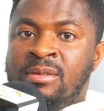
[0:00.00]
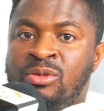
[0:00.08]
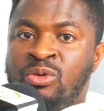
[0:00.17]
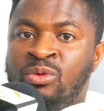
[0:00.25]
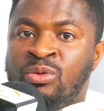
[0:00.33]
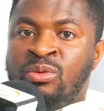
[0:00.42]

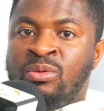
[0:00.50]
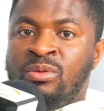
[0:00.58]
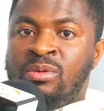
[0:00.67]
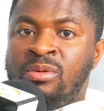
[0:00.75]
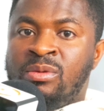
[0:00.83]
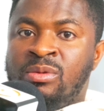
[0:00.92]
to
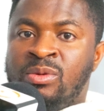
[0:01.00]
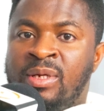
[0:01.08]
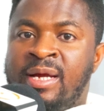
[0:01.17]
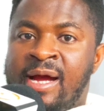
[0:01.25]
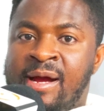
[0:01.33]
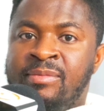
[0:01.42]

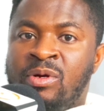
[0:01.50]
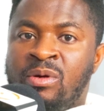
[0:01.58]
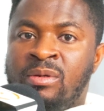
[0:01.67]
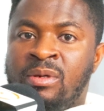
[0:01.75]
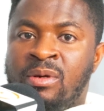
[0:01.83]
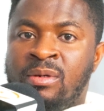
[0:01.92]
come
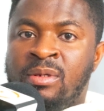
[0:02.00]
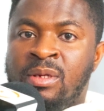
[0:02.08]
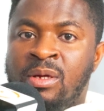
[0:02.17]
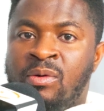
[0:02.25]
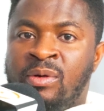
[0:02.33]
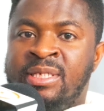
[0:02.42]

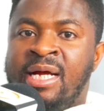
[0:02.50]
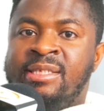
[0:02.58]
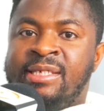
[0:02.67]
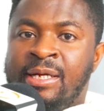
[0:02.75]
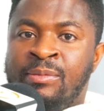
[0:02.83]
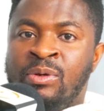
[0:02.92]
on their
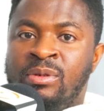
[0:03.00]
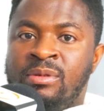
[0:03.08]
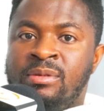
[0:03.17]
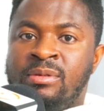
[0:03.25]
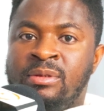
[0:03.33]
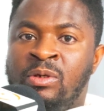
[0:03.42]
table.
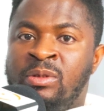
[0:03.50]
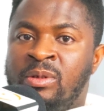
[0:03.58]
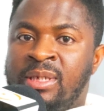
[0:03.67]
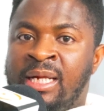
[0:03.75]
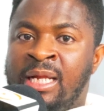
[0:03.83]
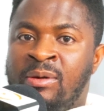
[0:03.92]
They will
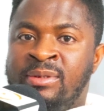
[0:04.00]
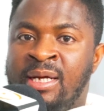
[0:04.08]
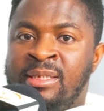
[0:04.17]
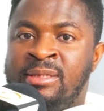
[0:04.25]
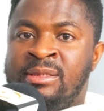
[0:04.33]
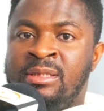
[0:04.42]
not allow
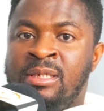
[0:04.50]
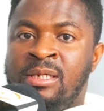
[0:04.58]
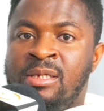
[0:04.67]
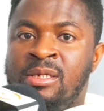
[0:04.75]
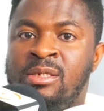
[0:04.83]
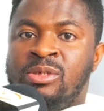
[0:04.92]
that.
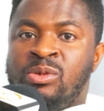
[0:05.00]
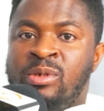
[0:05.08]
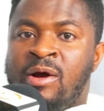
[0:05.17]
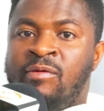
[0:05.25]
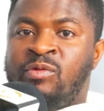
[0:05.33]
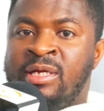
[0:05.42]
So
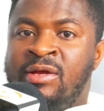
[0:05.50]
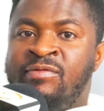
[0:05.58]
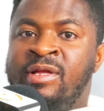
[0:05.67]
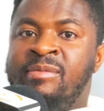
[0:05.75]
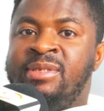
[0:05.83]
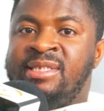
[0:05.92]
you have to give
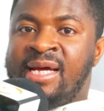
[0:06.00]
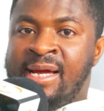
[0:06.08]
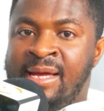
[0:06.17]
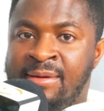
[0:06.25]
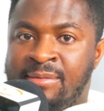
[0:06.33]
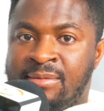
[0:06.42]
them
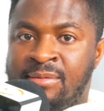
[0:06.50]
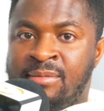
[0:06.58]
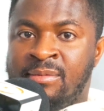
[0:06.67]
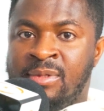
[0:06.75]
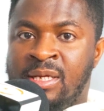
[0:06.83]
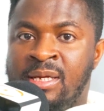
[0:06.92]
time.
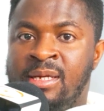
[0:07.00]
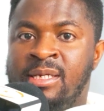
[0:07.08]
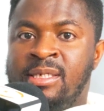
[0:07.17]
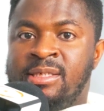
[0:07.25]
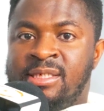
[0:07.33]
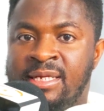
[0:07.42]

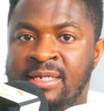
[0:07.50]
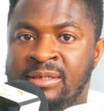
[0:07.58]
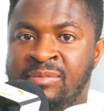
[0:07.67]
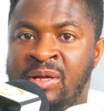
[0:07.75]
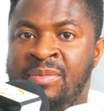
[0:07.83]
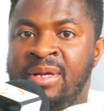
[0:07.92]
Send
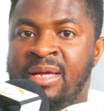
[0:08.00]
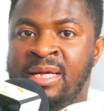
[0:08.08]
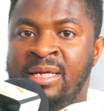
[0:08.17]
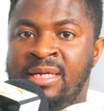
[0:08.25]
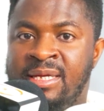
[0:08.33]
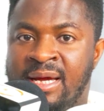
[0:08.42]
it maybe a
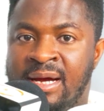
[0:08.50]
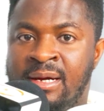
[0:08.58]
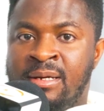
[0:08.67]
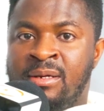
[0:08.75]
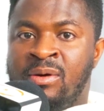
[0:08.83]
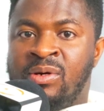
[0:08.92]

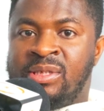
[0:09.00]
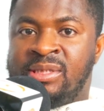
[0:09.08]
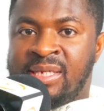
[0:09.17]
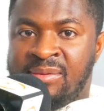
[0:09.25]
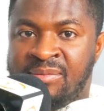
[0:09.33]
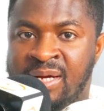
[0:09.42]
year or
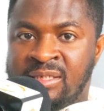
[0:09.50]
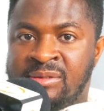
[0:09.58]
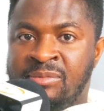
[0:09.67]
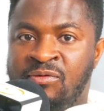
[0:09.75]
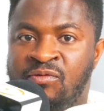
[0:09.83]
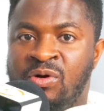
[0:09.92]
10 months
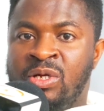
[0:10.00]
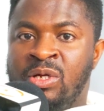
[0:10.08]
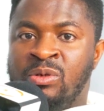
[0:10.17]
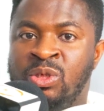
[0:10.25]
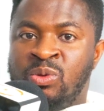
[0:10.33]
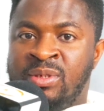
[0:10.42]
before
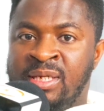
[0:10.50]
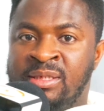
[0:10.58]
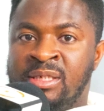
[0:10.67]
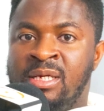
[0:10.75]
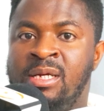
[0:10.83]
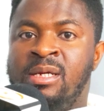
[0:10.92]
your due
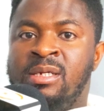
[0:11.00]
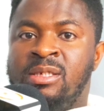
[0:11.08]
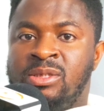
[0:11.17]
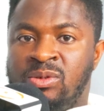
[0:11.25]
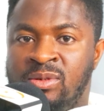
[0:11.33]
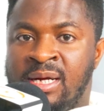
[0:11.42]
date
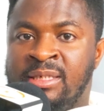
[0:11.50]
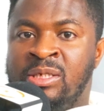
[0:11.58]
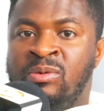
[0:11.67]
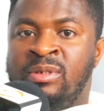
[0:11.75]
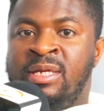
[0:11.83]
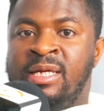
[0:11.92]
so that
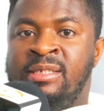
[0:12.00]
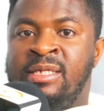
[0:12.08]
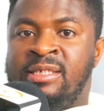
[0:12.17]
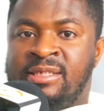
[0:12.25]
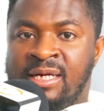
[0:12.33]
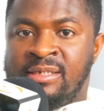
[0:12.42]
they will get
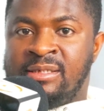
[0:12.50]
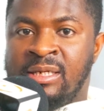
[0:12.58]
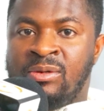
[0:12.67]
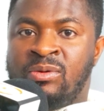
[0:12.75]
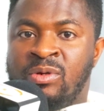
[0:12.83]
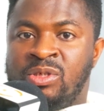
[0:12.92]
the chance
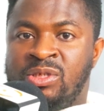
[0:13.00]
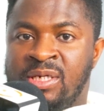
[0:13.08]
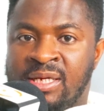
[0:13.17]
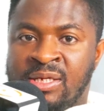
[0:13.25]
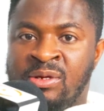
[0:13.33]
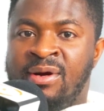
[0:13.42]
and
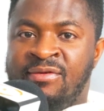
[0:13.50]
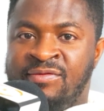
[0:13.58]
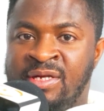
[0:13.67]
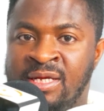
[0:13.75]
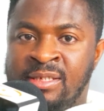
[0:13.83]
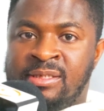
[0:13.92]
cross-check your
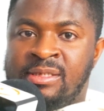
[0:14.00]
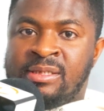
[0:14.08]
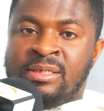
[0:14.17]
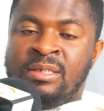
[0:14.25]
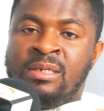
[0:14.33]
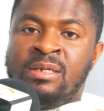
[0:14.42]
evidence.